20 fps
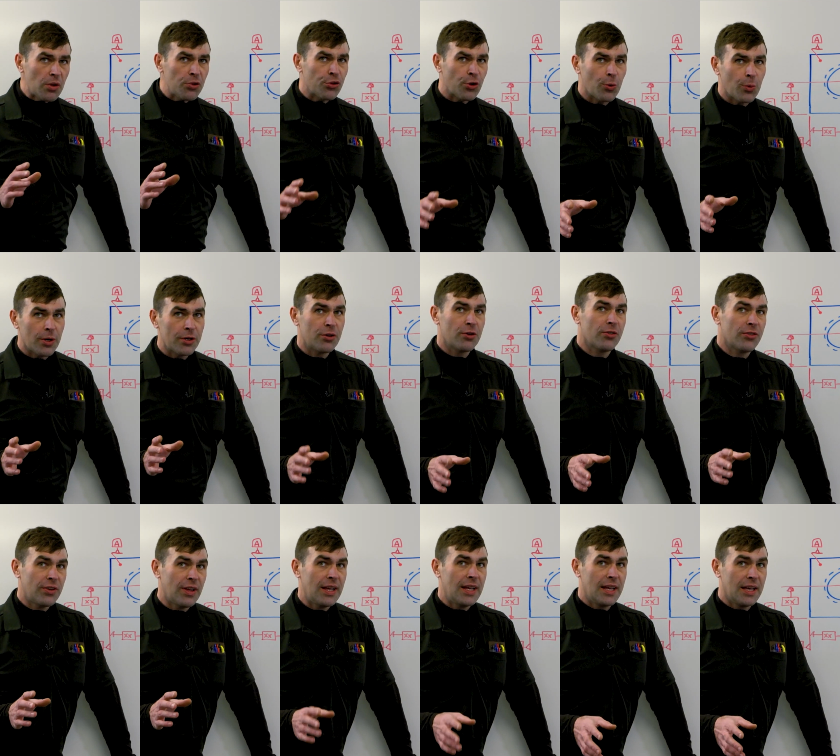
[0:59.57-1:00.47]
So what you're
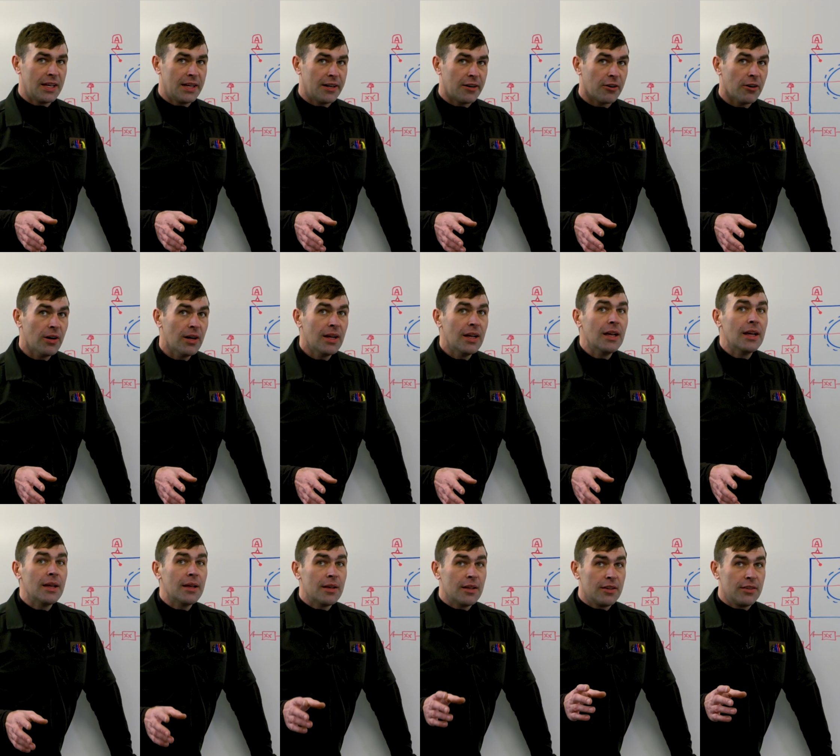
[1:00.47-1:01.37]
saying here
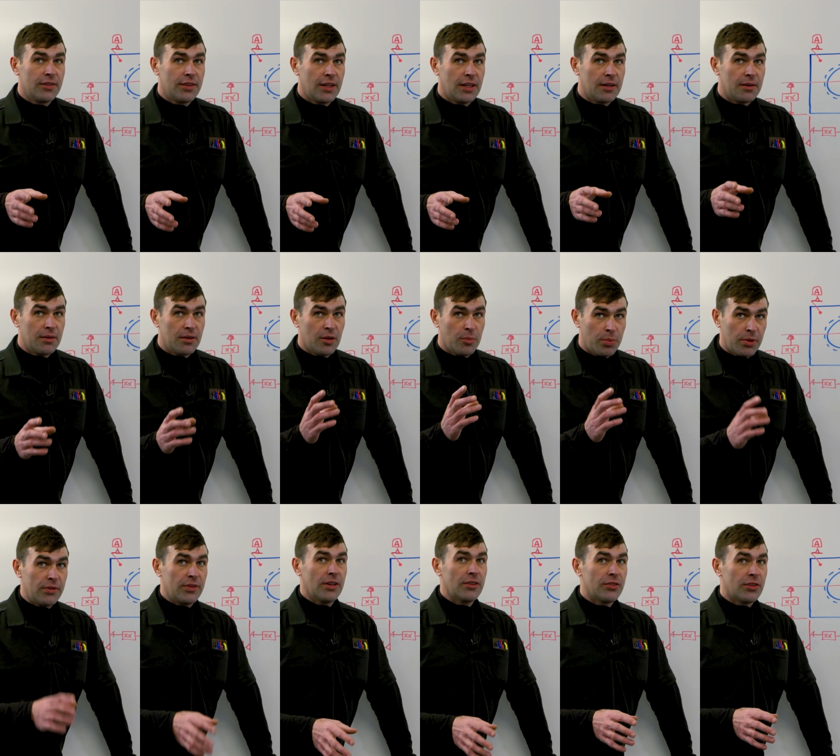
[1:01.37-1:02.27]
is that the
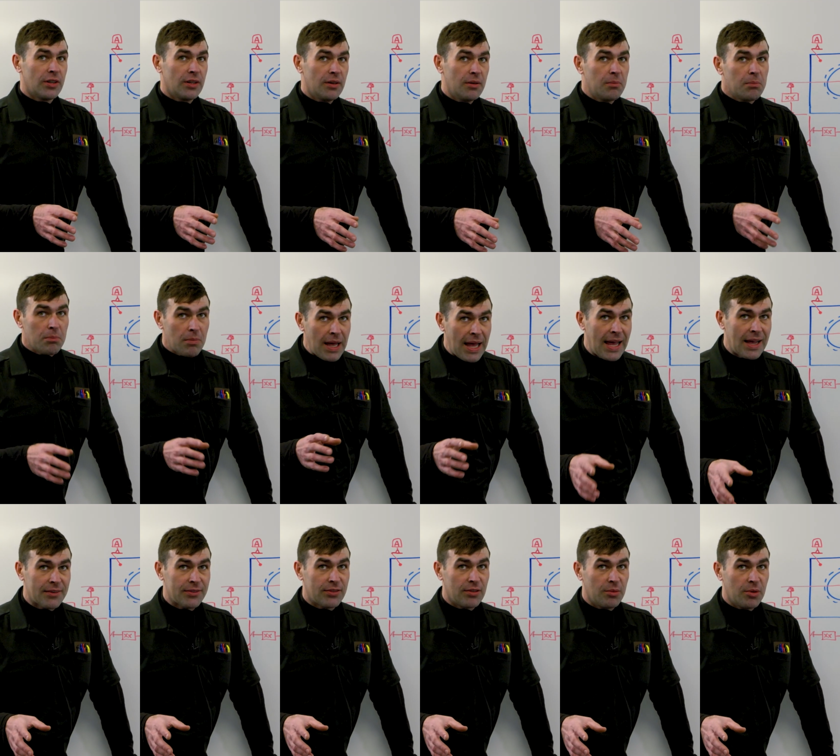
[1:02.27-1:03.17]
position
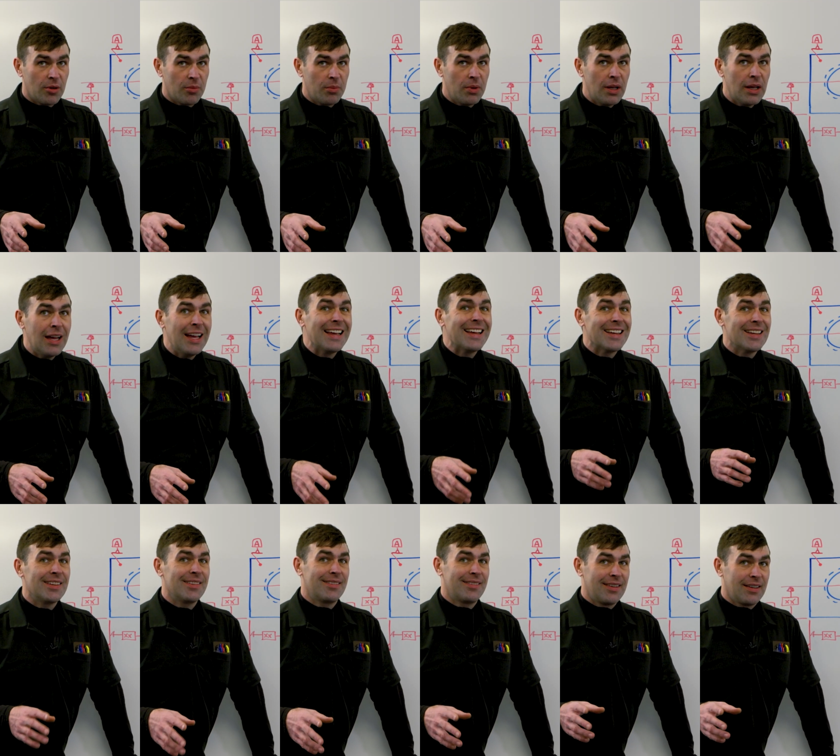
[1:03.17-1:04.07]
maximum
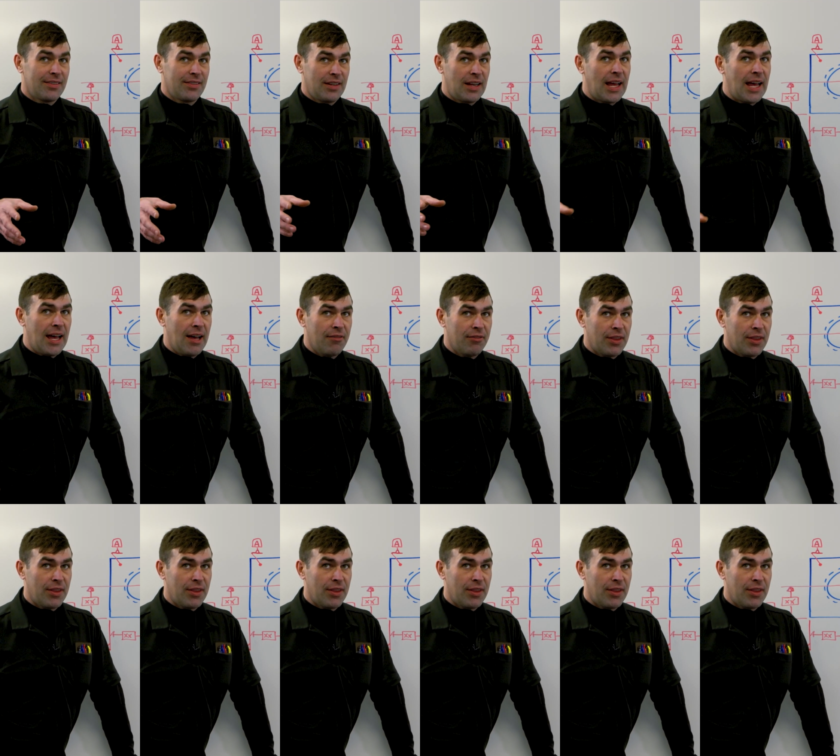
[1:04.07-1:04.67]
is 6.5